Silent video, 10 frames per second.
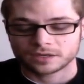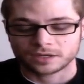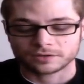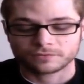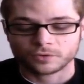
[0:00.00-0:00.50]

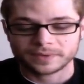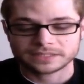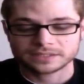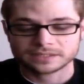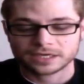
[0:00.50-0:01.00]
Now the 4
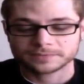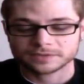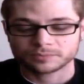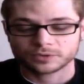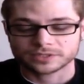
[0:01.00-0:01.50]
basic
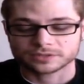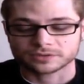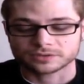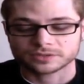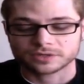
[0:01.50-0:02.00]
types of bristles